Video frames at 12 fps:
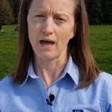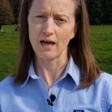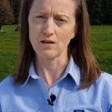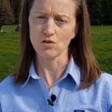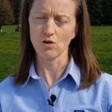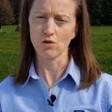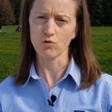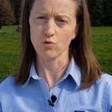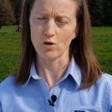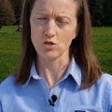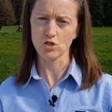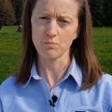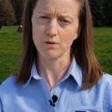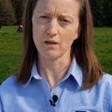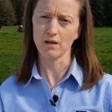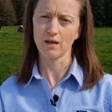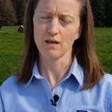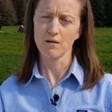and also our
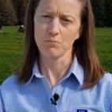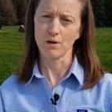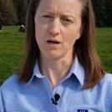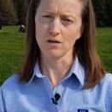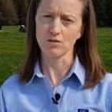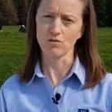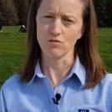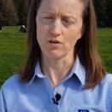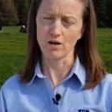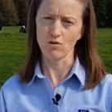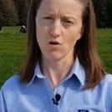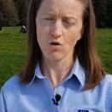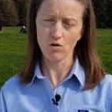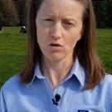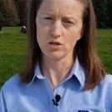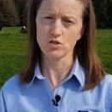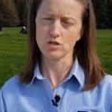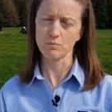shipping partners, our
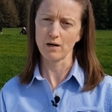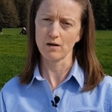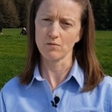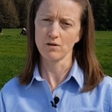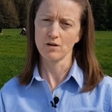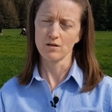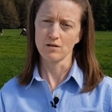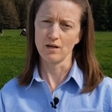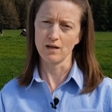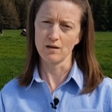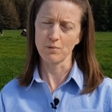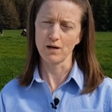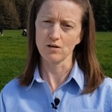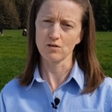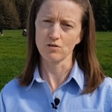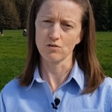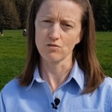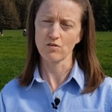haulage depart, uh,
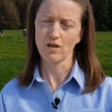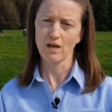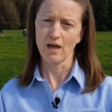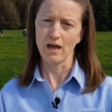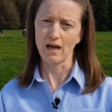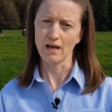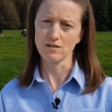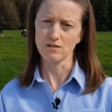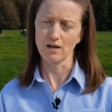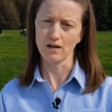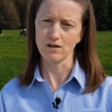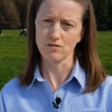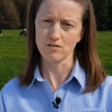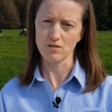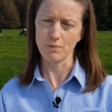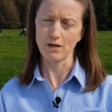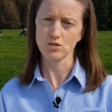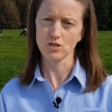partners and our
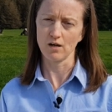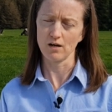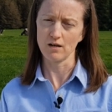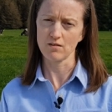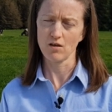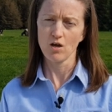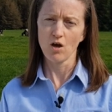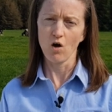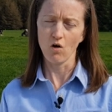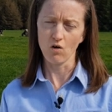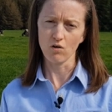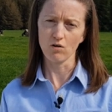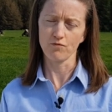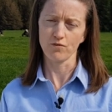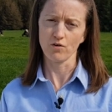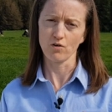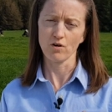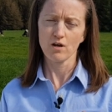dispatch colleagues colleagues all
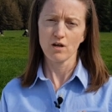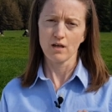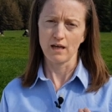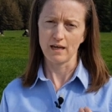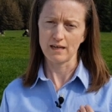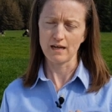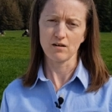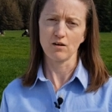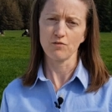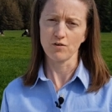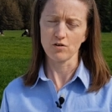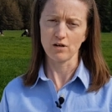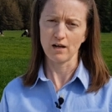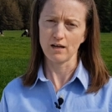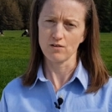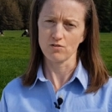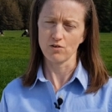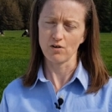for uh, getting our
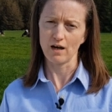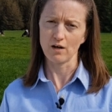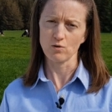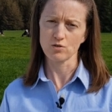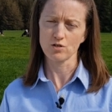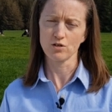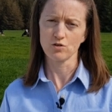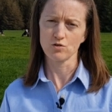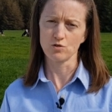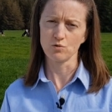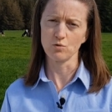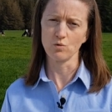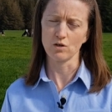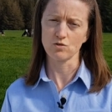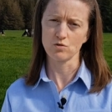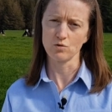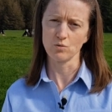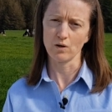fertiliser out to,
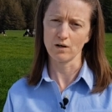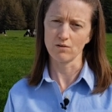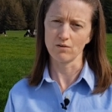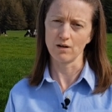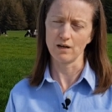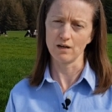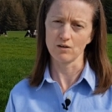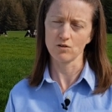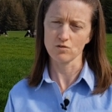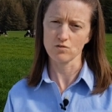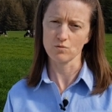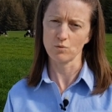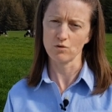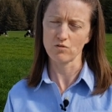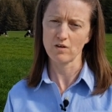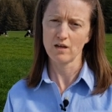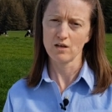to our uh, customers